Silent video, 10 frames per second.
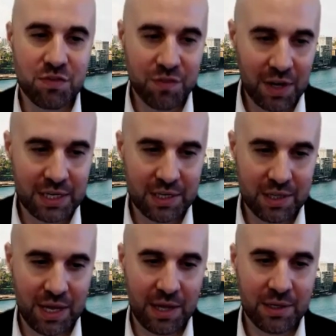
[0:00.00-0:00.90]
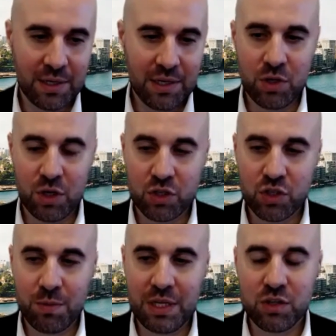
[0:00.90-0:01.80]
it's funny that,
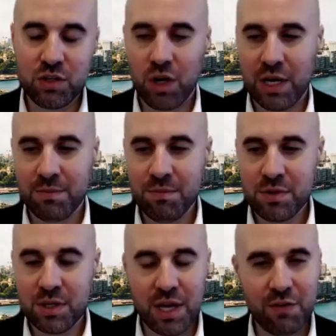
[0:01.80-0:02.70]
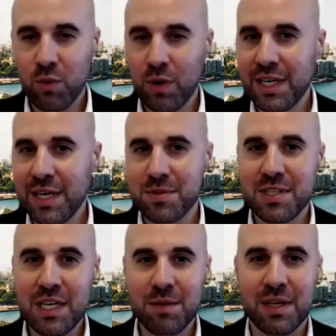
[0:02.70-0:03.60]
so many times everyone keeps
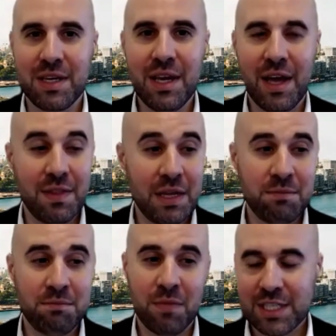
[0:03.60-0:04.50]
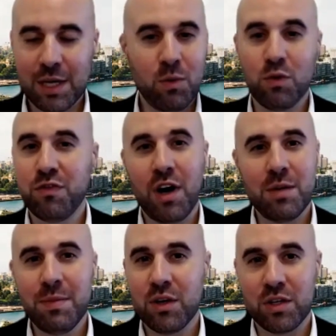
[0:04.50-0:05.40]
seeing me, and then someone will
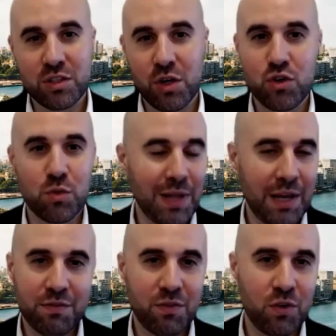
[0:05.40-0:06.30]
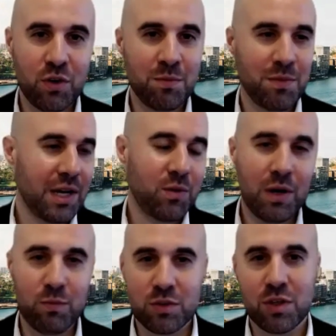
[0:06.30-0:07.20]
find me on a social platform, like
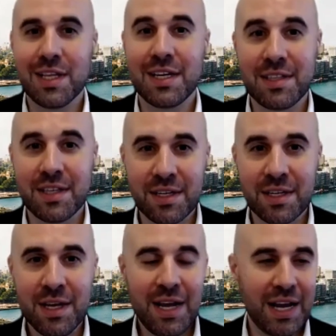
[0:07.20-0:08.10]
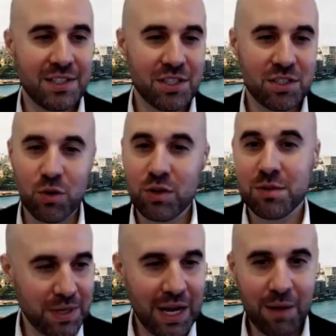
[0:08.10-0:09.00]
one was on LinkedIn, and just looked
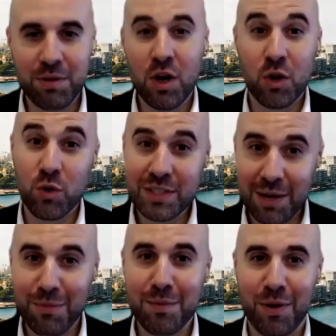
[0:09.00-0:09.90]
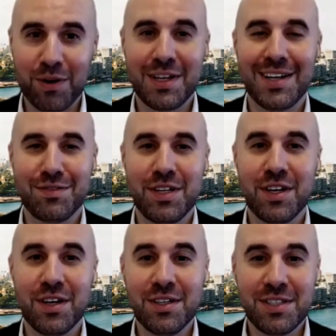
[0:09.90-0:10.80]
me up, looked up my podcast
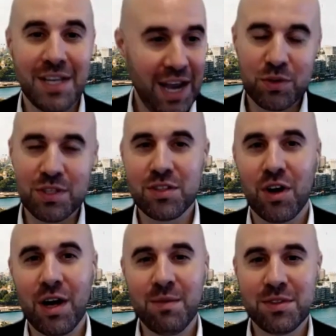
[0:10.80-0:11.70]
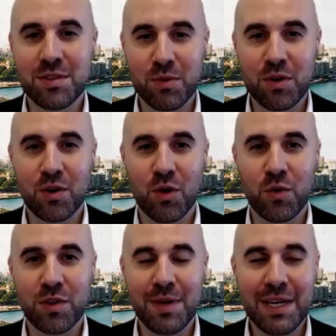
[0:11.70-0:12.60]
videos, booked a time to book a
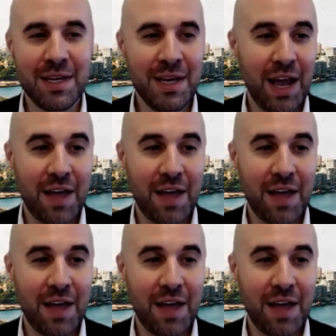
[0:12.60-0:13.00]
call with me.